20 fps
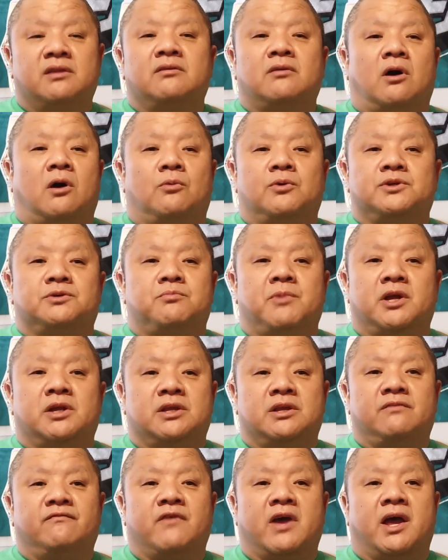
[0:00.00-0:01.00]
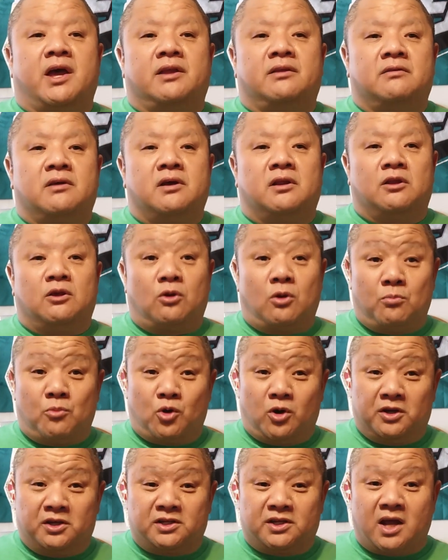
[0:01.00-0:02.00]
always make the event a little
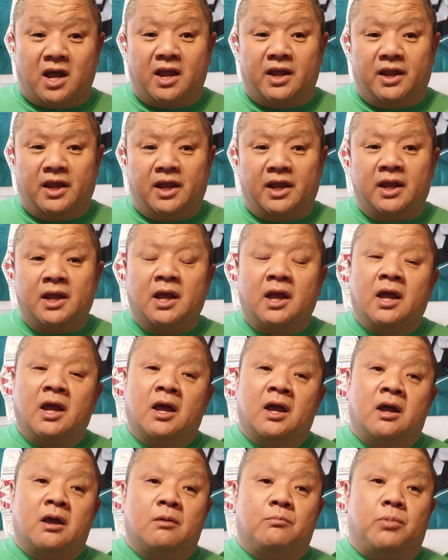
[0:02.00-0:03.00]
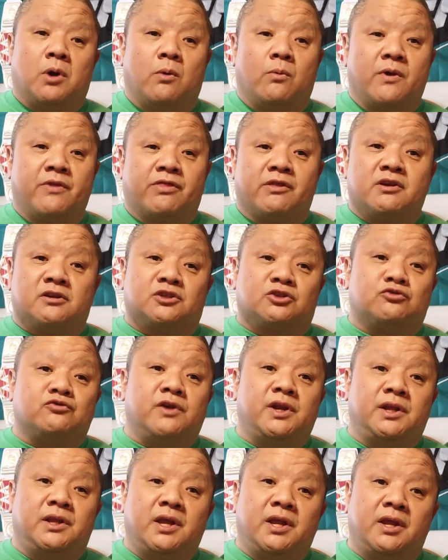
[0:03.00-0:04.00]
more exciting. But with the
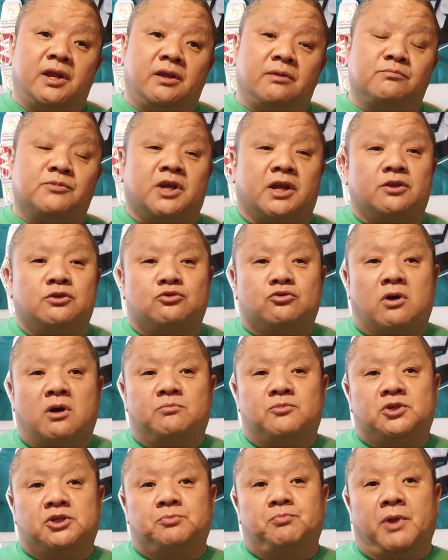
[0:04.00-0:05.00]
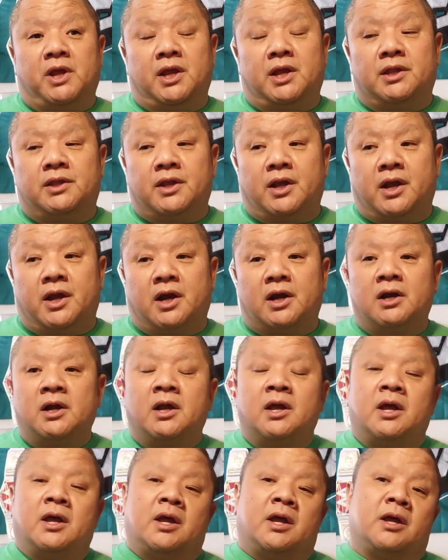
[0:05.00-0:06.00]
street teams and the drummers being there,
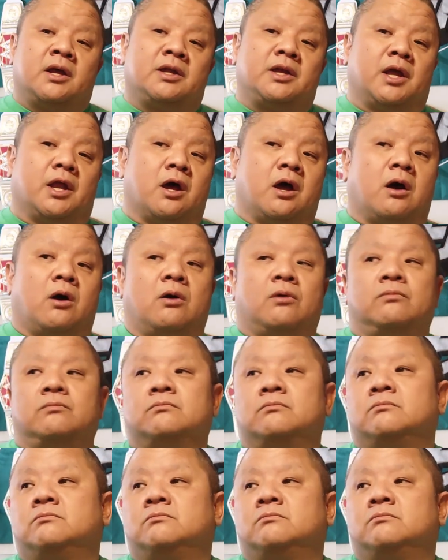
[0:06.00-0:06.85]
you know,